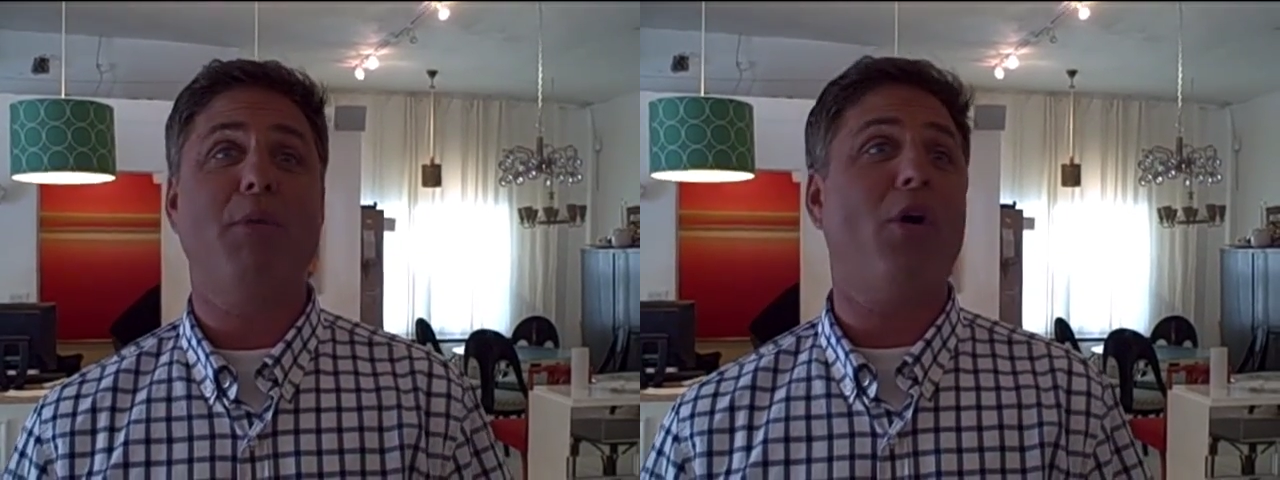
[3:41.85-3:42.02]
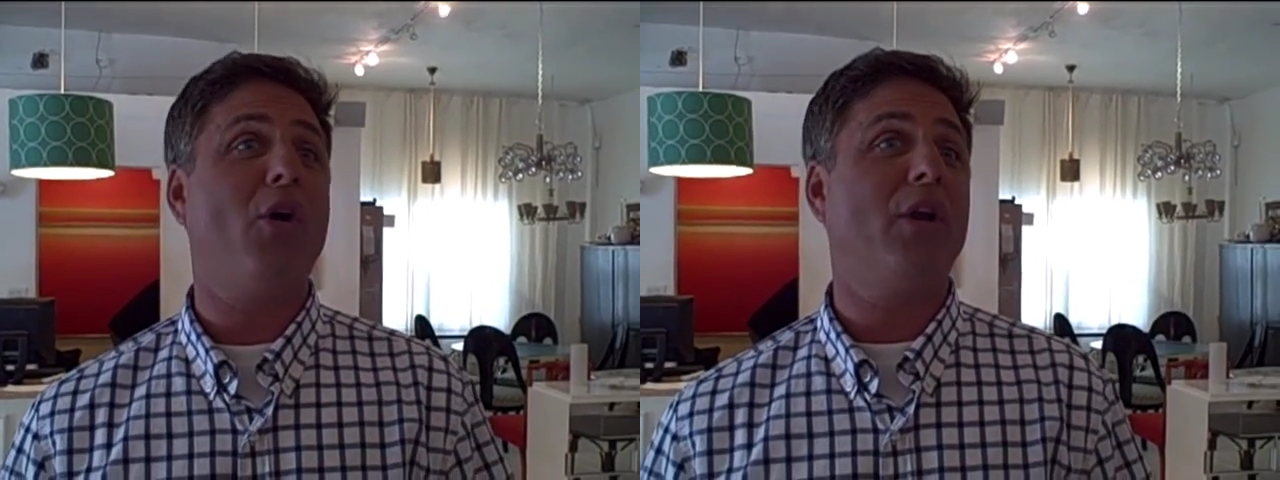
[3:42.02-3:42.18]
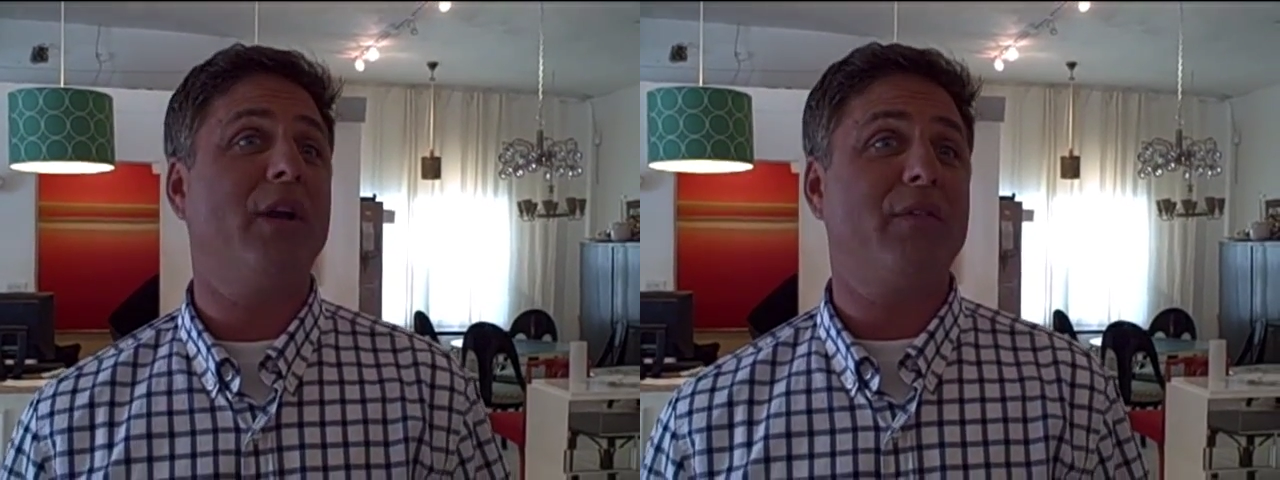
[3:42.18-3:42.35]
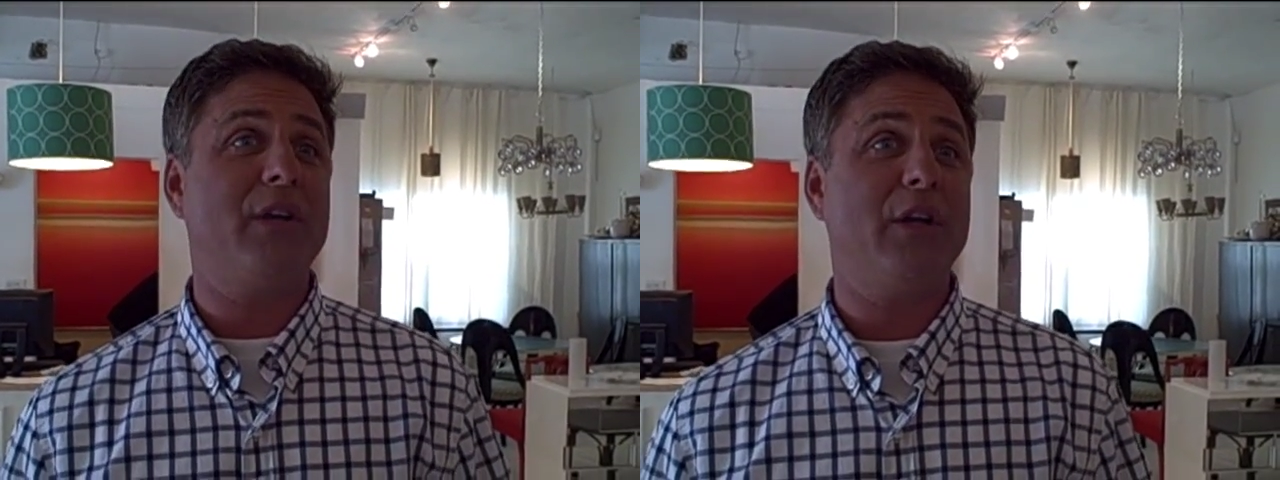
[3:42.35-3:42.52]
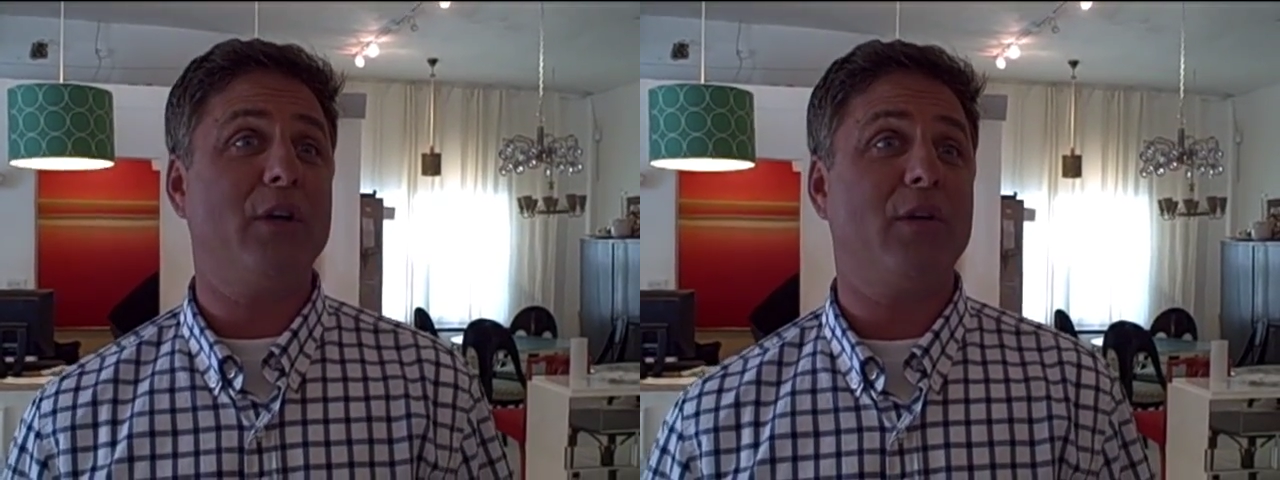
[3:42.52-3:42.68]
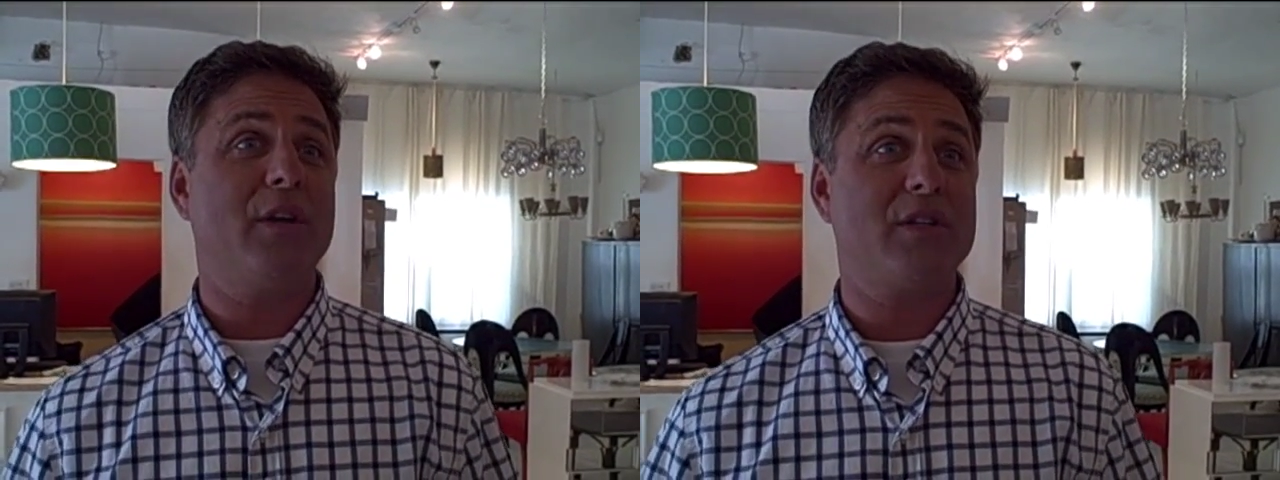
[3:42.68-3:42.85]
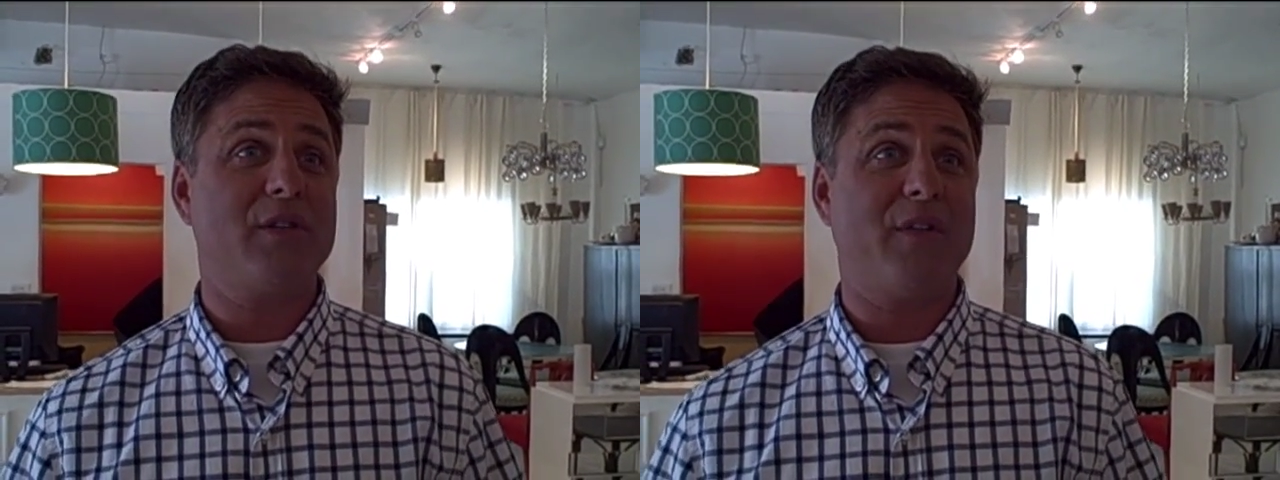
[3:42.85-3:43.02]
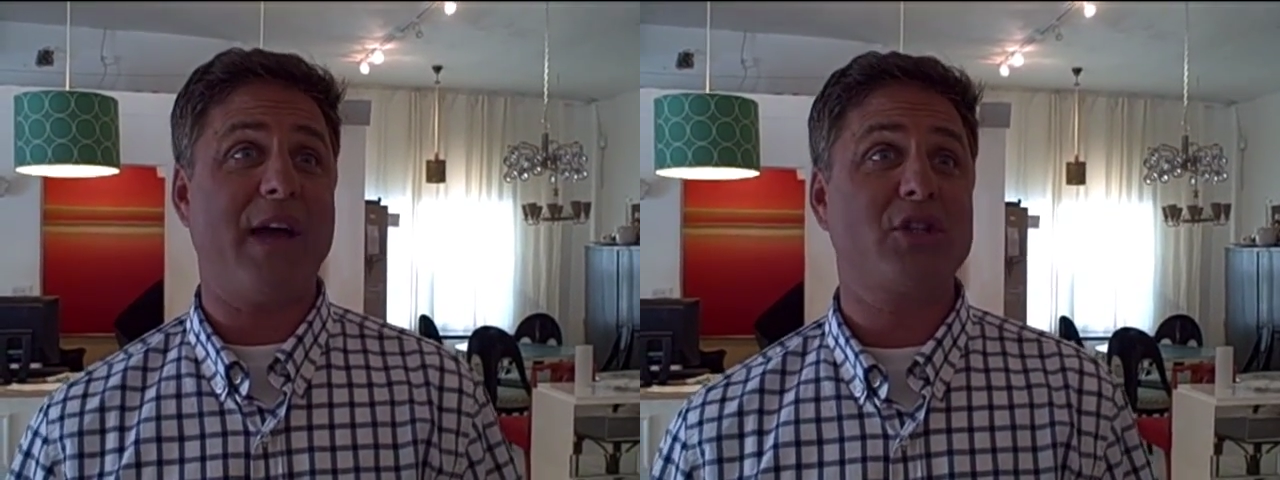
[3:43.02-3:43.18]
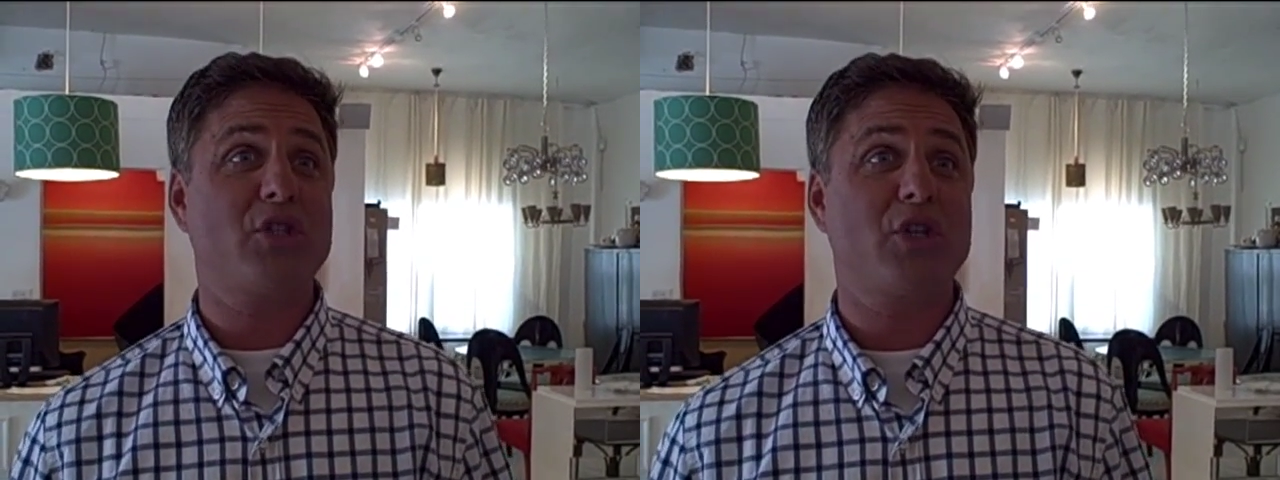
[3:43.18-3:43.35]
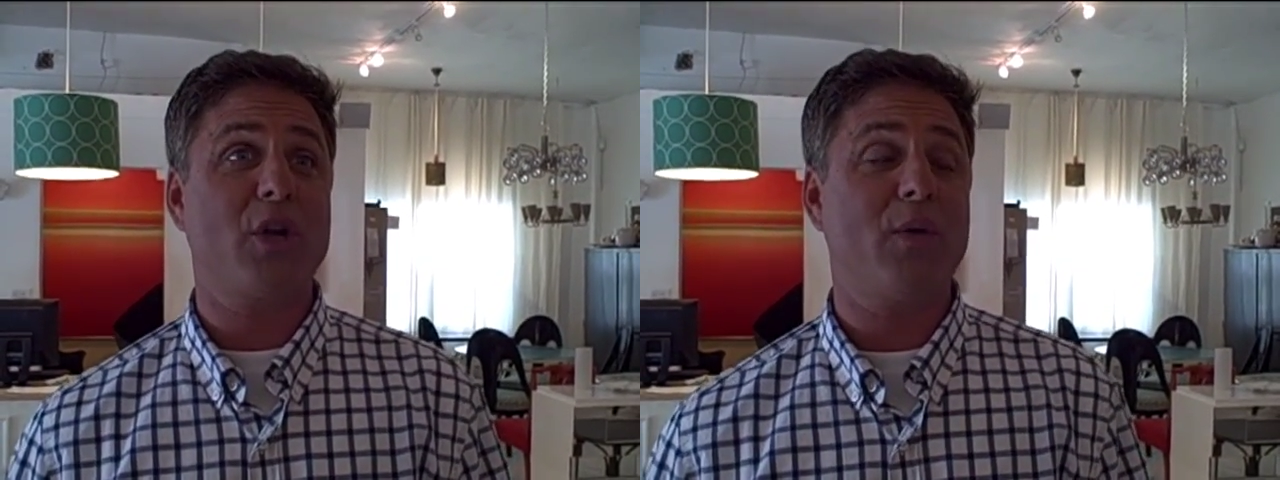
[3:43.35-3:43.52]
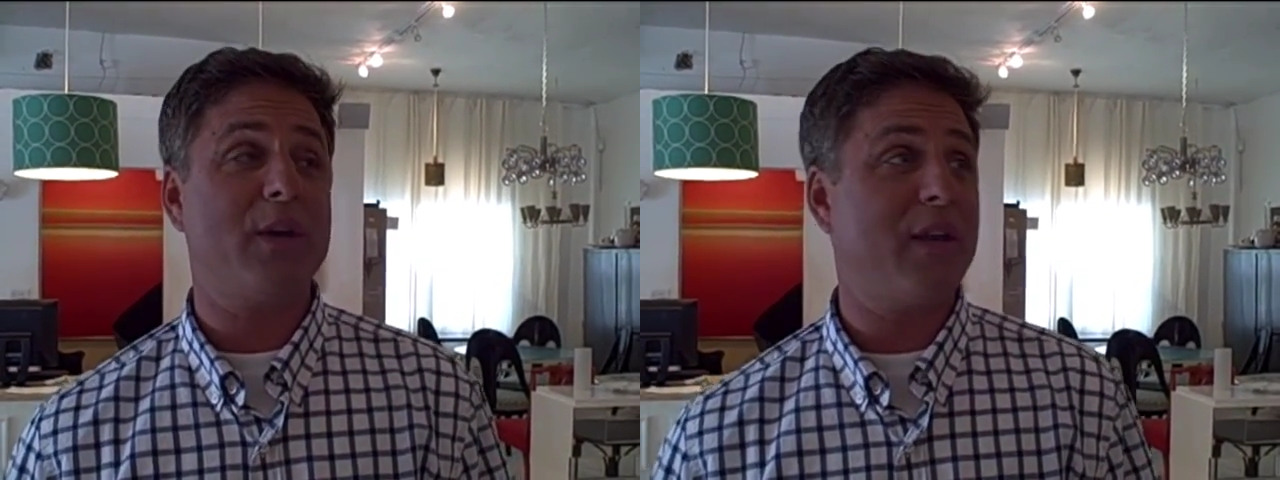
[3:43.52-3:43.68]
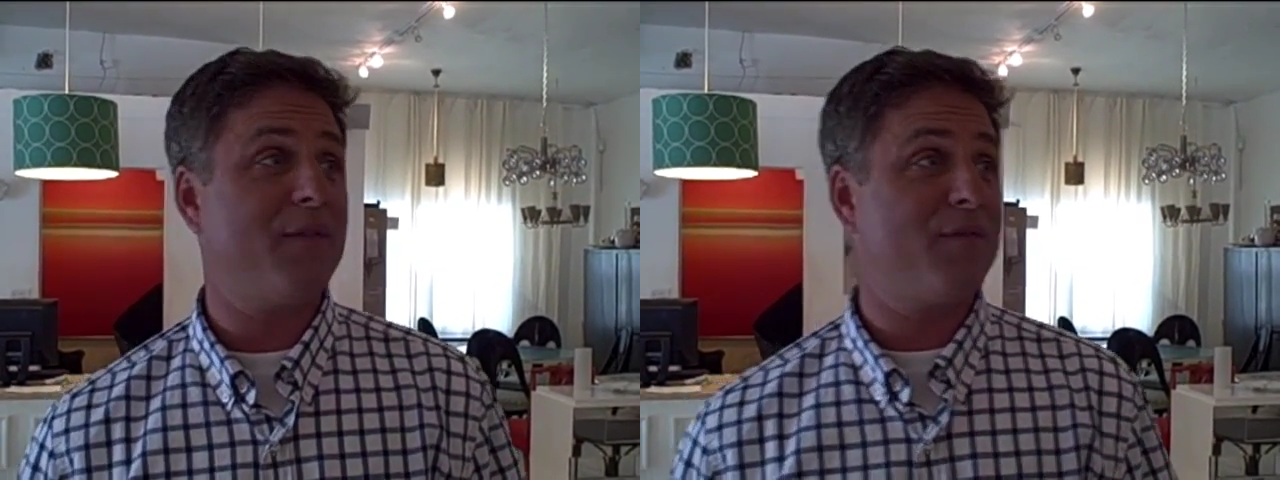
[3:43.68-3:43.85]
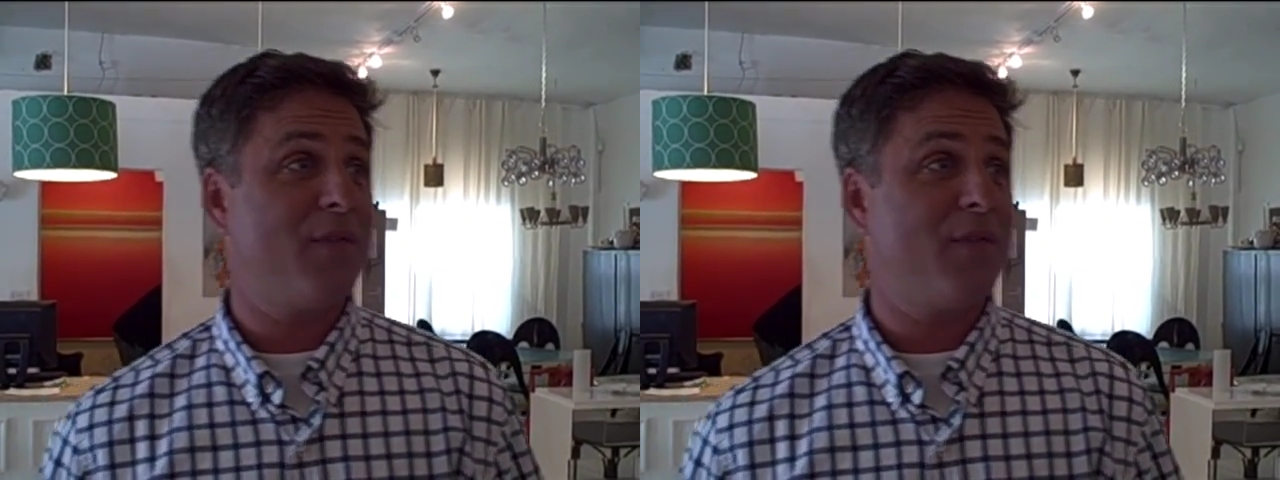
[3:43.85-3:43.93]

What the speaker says: ball every year, and it's a fashion show, and